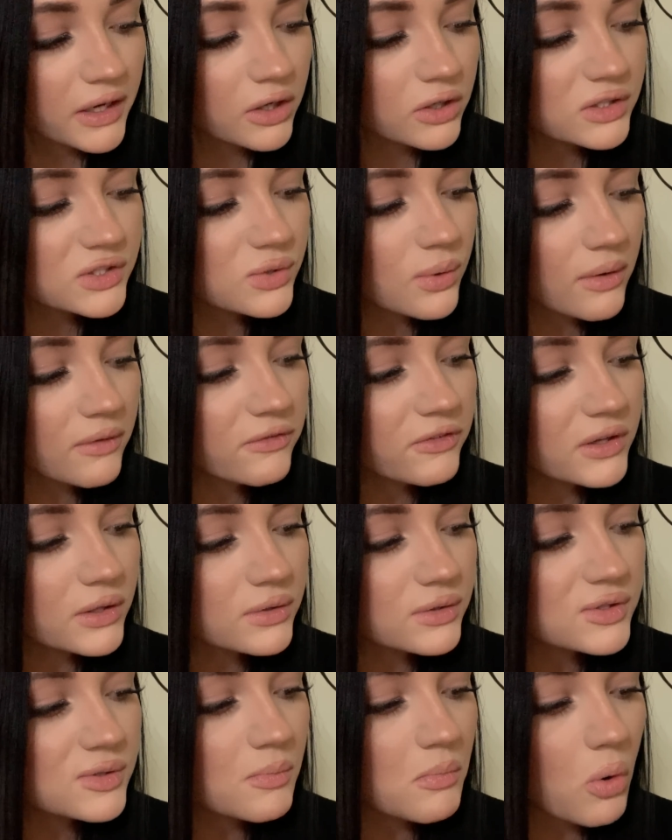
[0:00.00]
so it
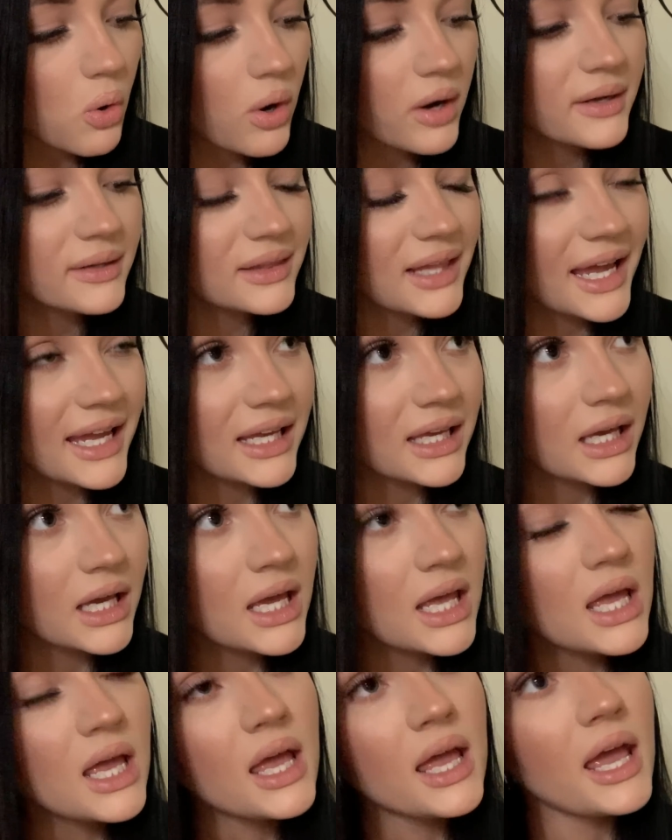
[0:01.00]
feels more like
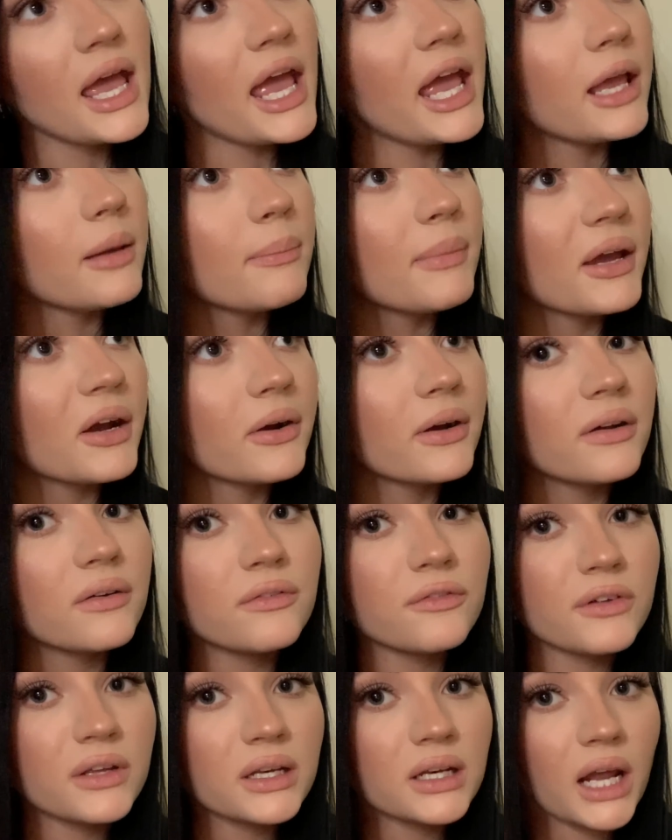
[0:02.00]
a pair
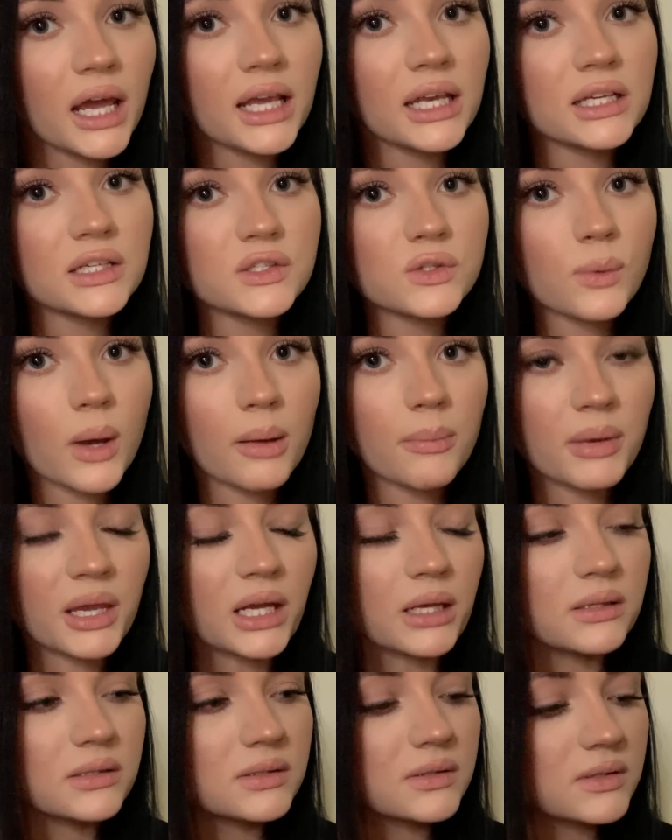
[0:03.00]
of Nike
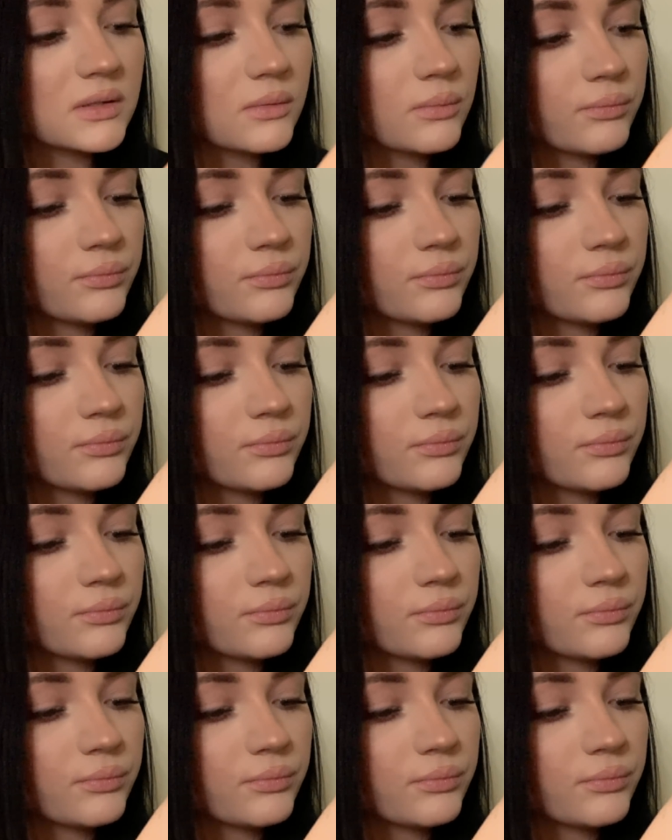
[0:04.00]
sweatpants.